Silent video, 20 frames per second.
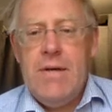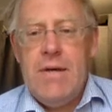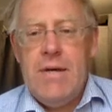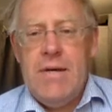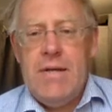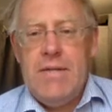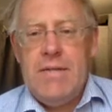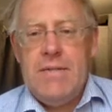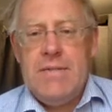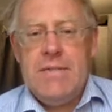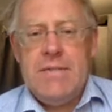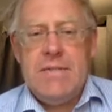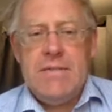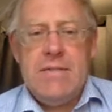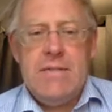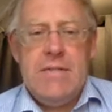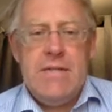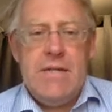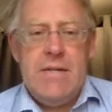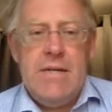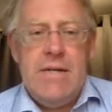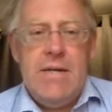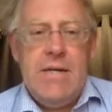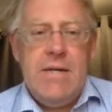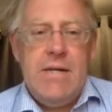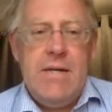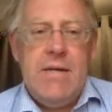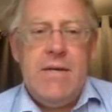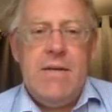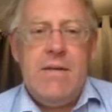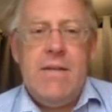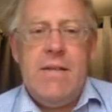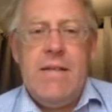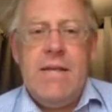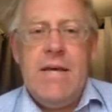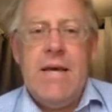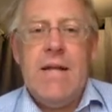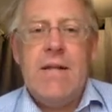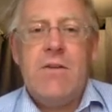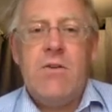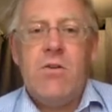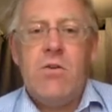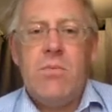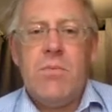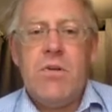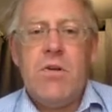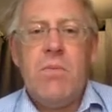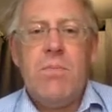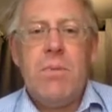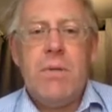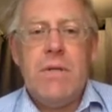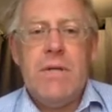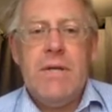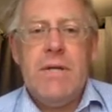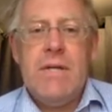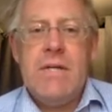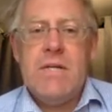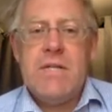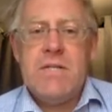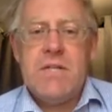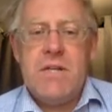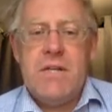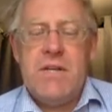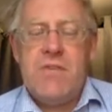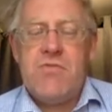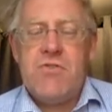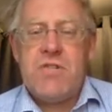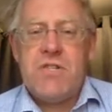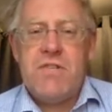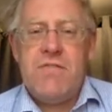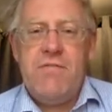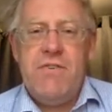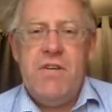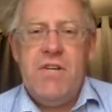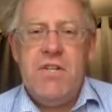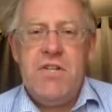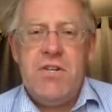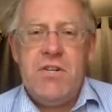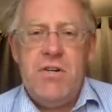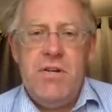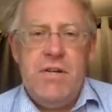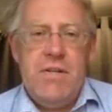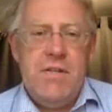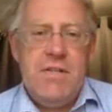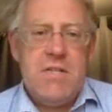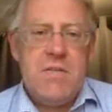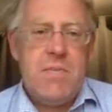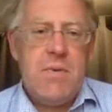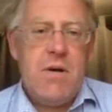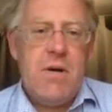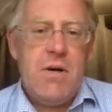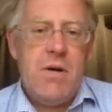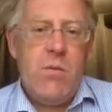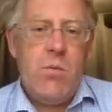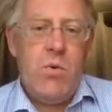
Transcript: and uh, the alcohol monopoly is an interesting feature in this market,